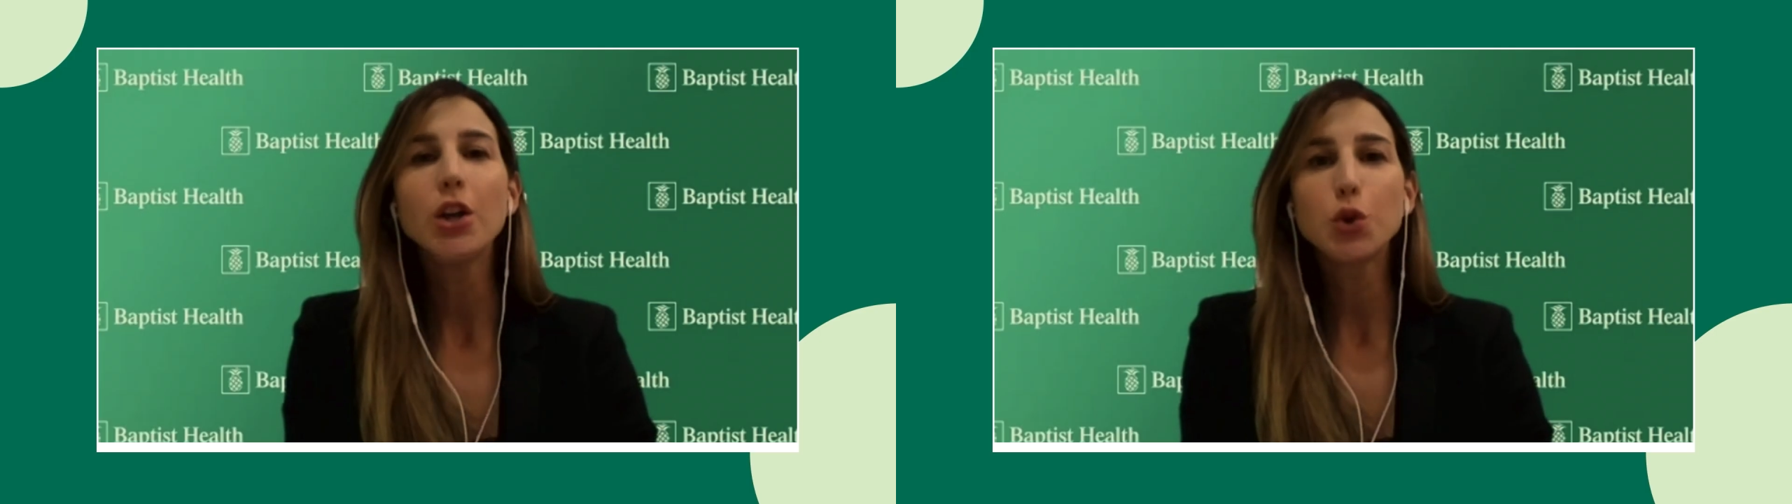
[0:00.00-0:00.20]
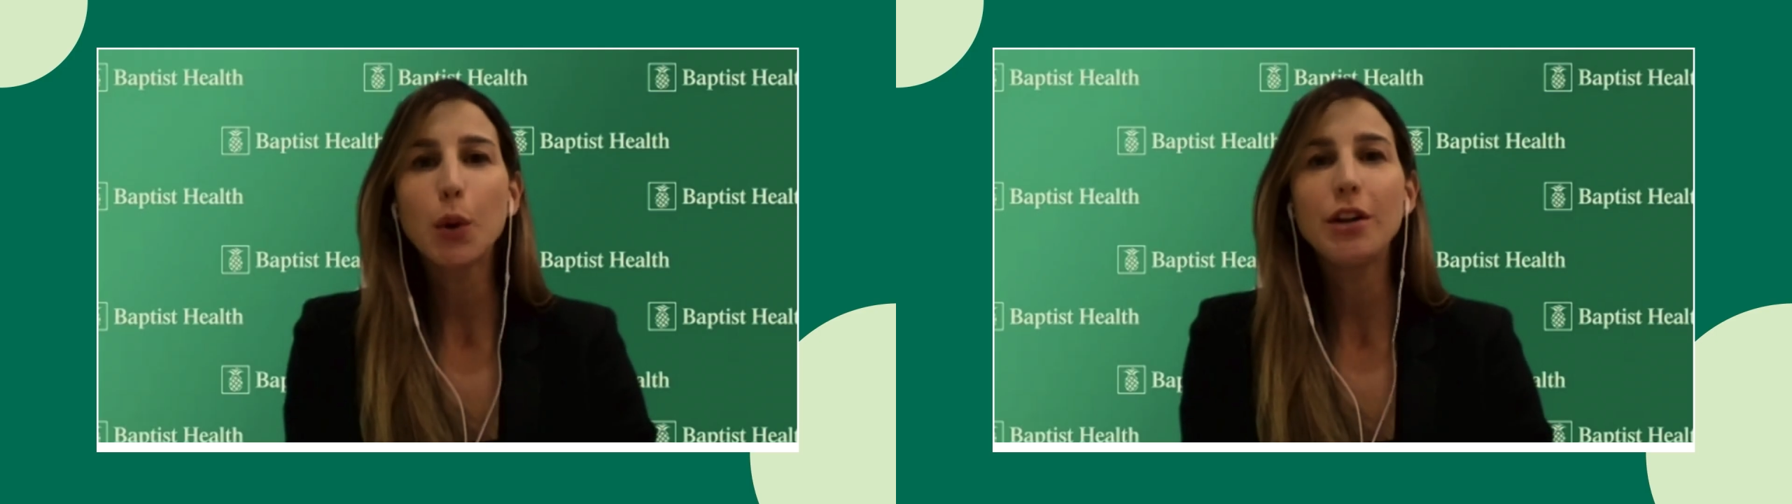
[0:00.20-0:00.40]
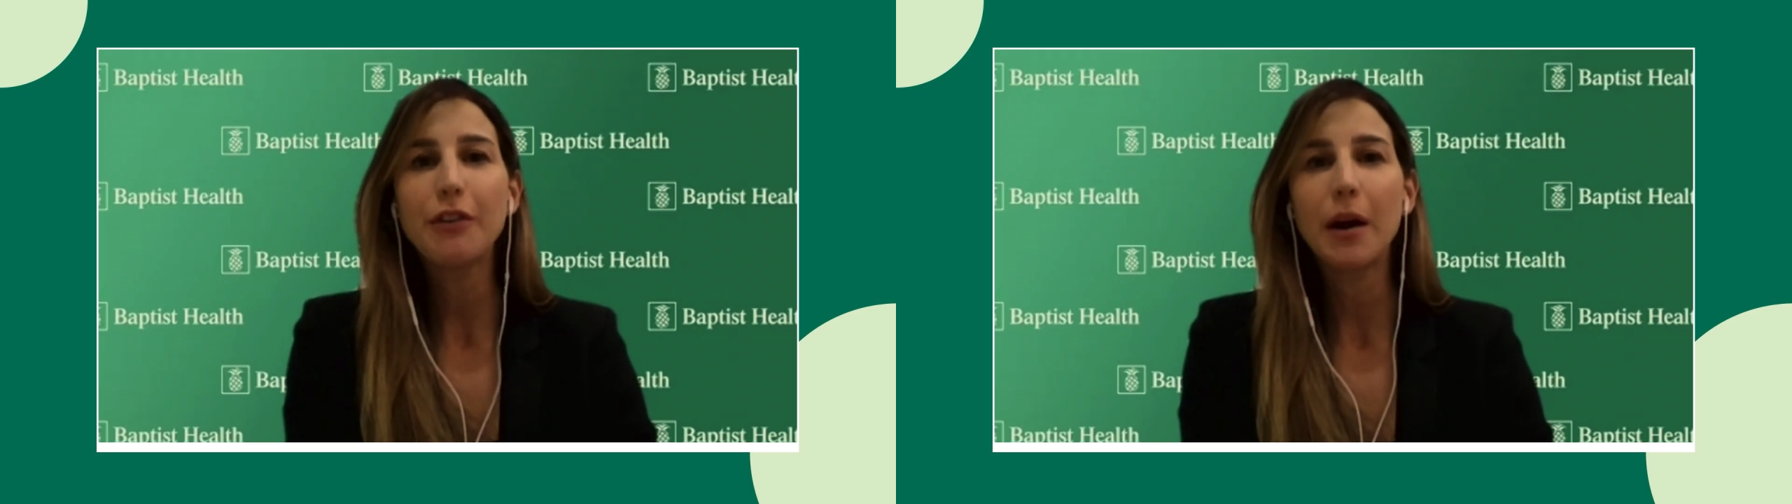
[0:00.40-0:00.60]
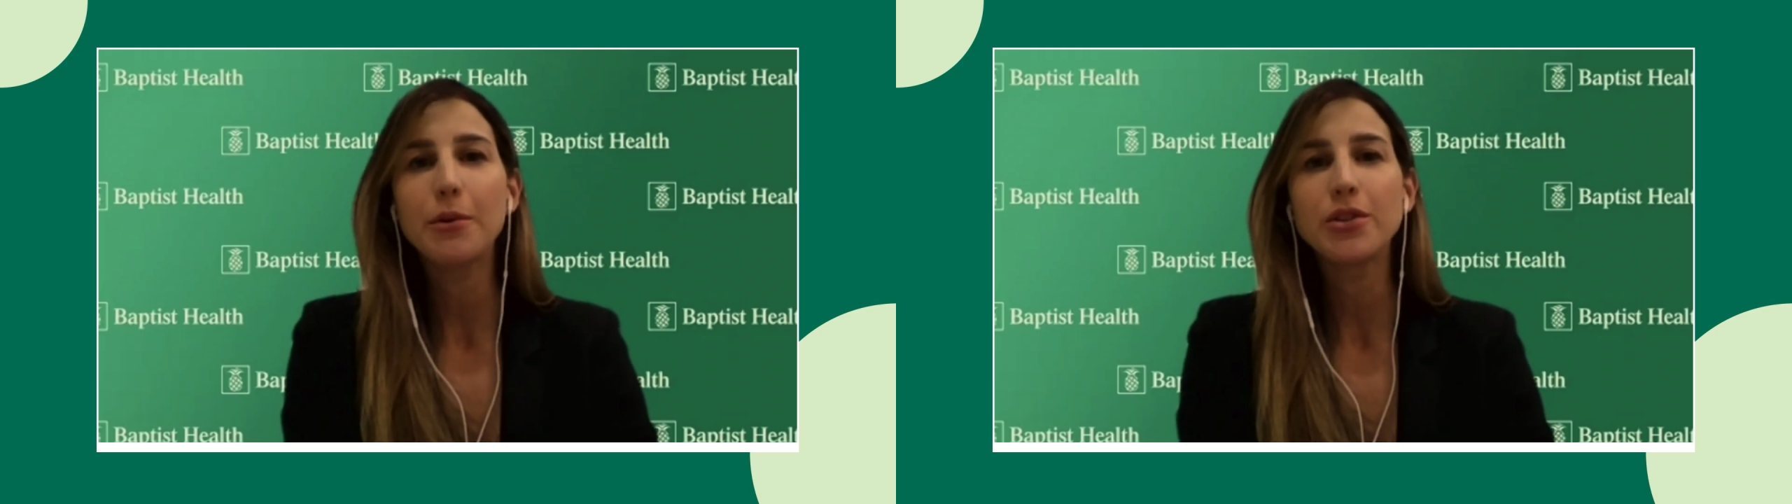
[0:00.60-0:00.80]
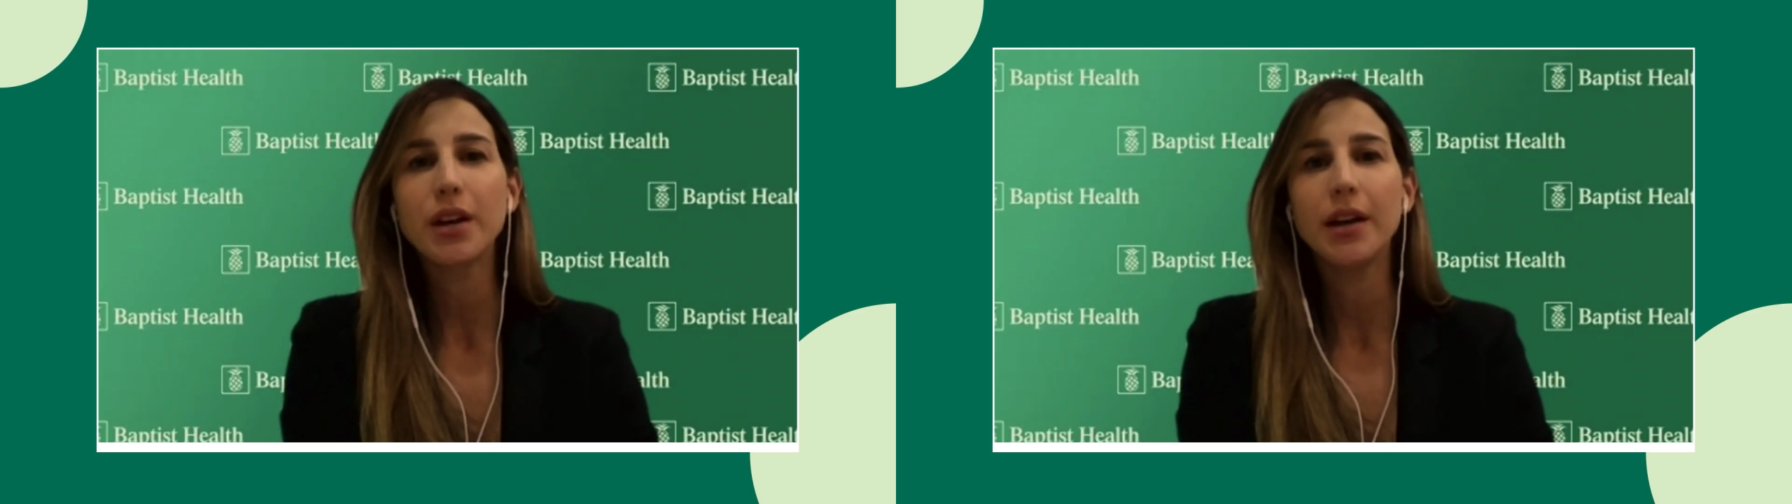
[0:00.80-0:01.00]

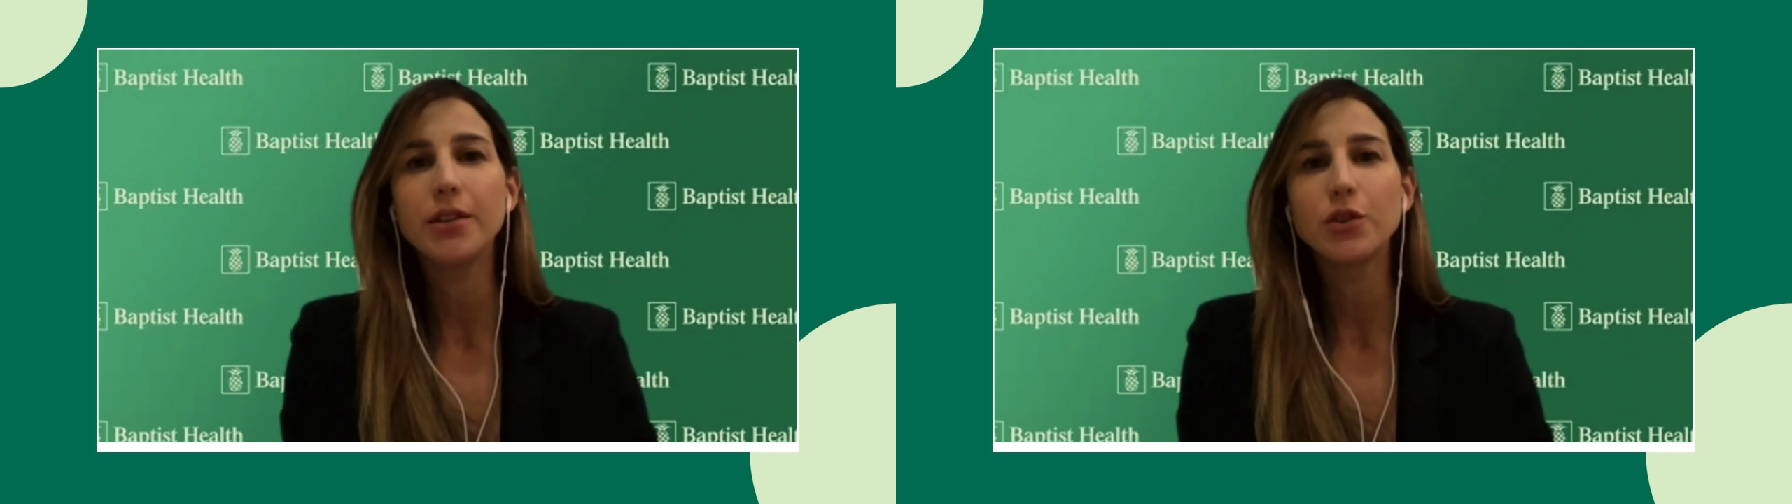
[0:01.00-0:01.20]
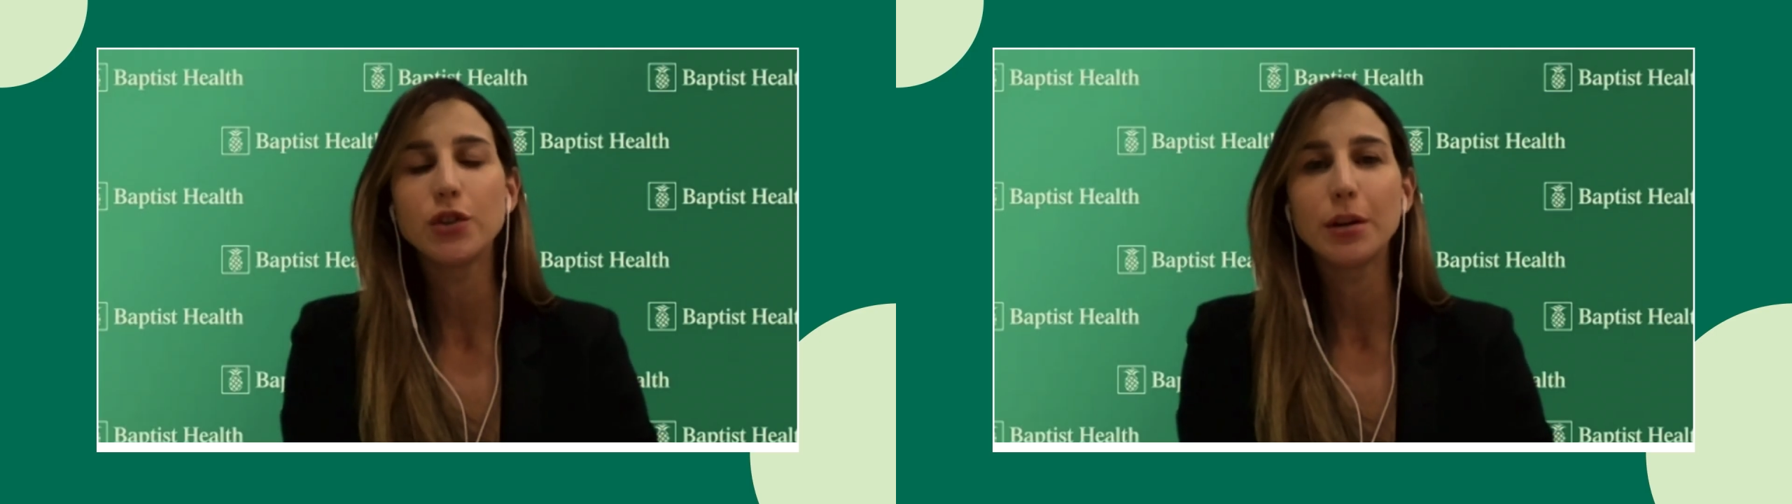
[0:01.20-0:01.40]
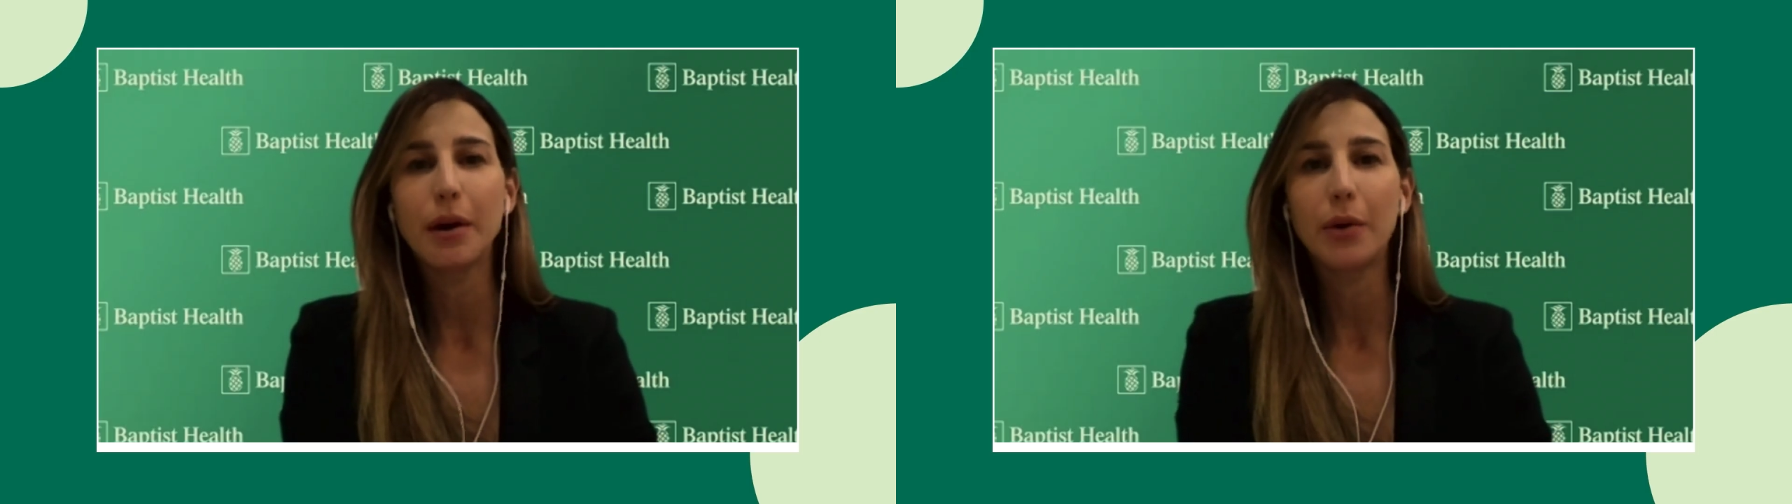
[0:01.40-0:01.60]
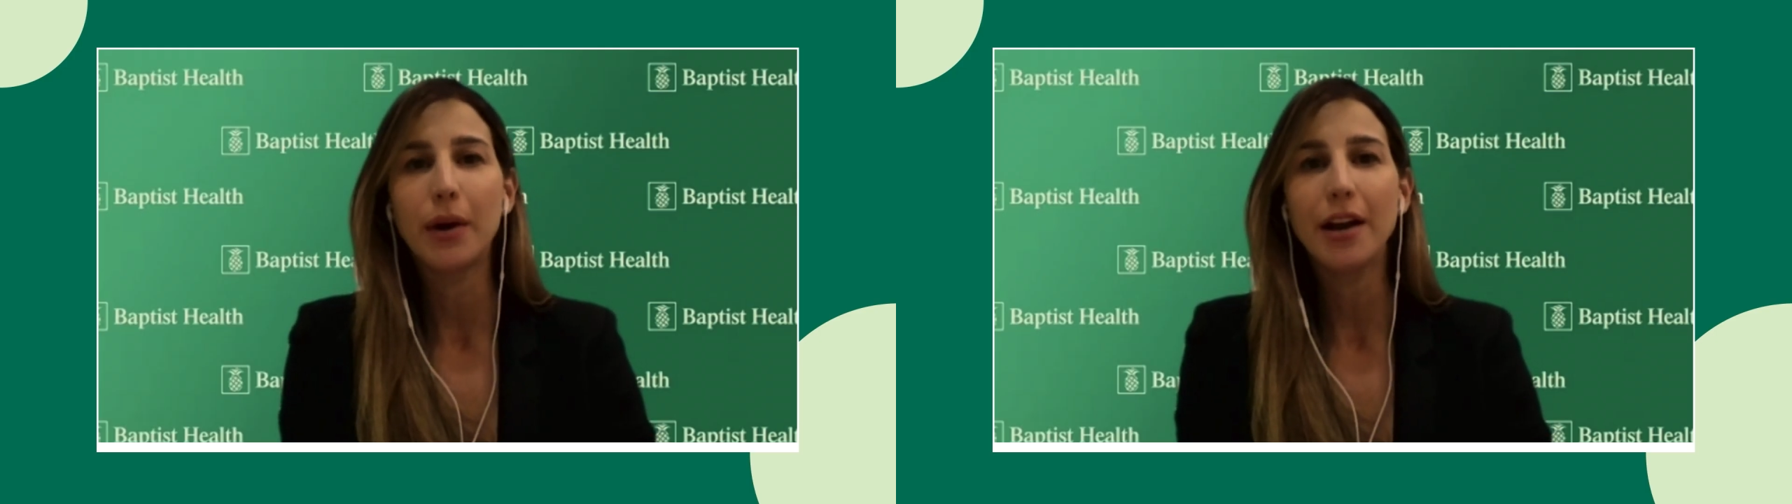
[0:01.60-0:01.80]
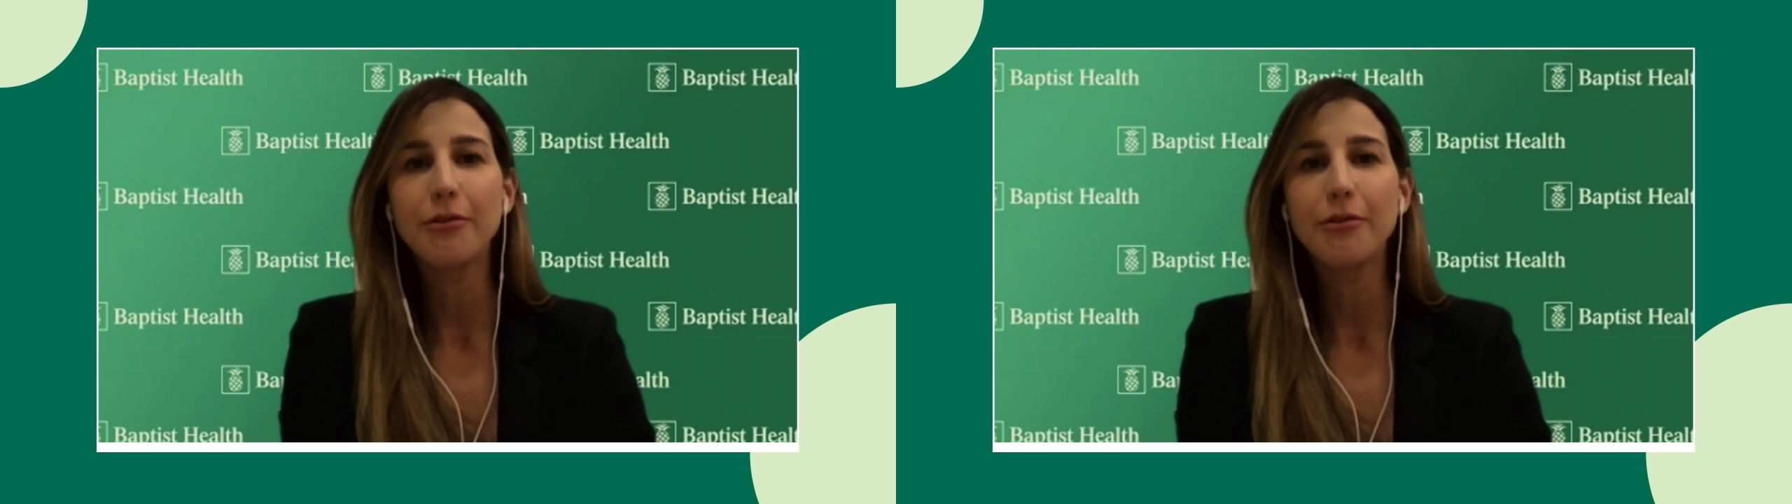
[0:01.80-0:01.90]
25% is just about right